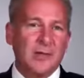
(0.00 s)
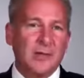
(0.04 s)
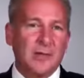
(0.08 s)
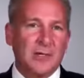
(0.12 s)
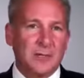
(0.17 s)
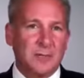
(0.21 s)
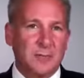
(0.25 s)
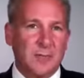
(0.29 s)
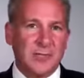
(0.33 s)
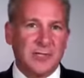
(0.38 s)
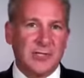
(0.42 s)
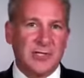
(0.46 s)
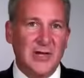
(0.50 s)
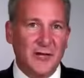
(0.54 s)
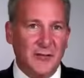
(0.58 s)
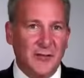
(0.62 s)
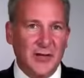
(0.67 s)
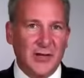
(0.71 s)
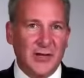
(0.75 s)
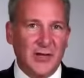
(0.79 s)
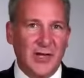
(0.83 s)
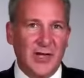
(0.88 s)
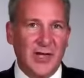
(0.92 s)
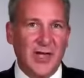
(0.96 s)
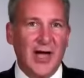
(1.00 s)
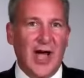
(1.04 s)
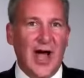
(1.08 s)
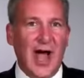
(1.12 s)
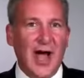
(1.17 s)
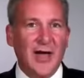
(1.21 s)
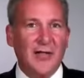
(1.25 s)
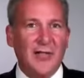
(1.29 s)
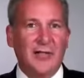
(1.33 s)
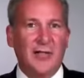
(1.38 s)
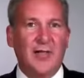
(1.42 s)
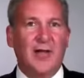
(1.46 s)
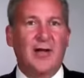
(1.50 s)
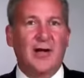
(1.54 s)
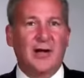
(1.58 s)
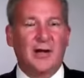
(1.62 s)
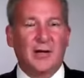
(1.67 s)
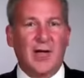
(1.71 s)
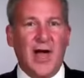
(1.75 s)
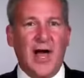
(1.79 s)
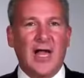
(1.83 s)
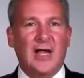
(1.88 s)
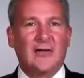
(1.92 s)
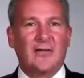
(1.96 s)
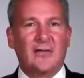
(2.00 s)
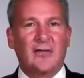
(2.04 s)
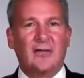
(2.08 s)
Specifically, I think a lot of